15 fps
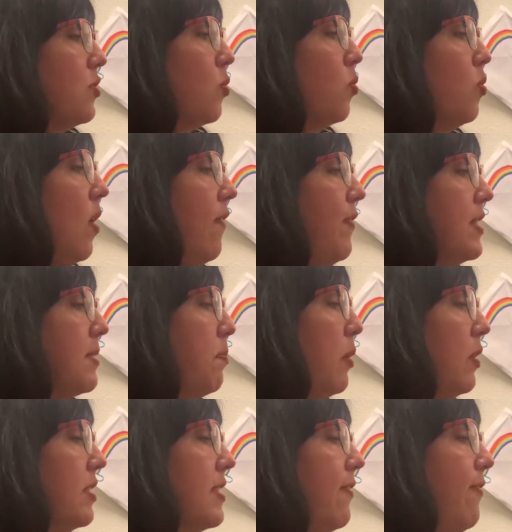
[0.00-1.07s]
roughest
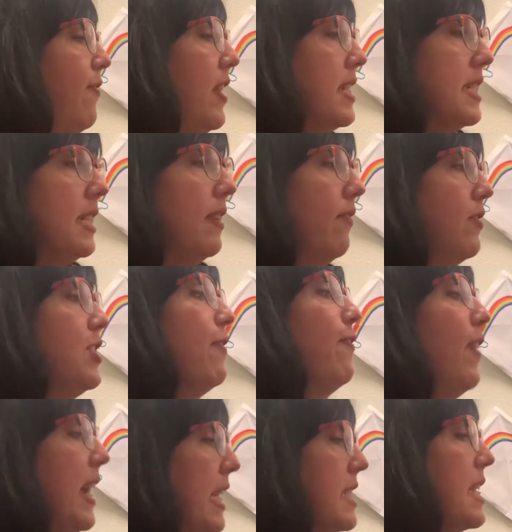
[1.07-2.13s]
bull to
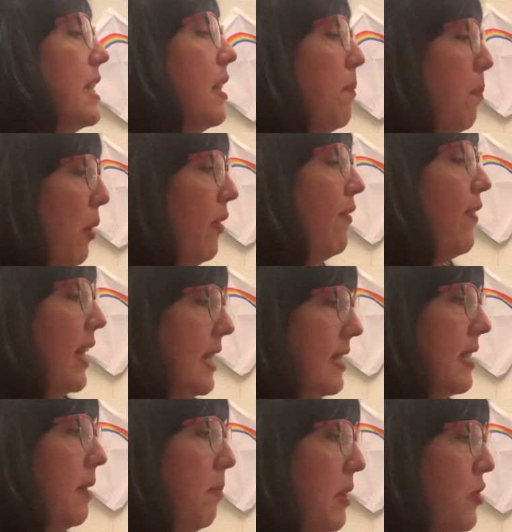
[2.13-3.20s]
fight in the bullfights
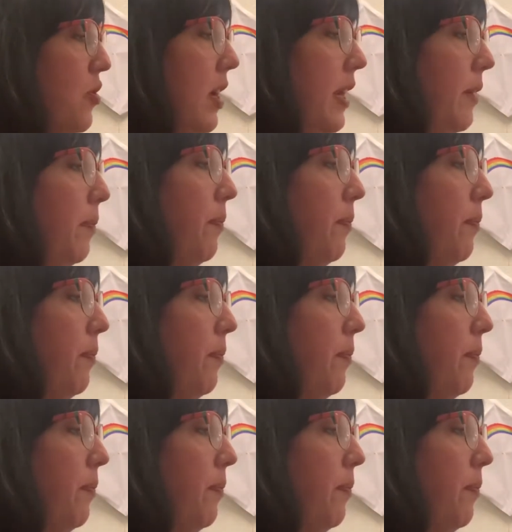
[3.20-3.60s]
in Madrid.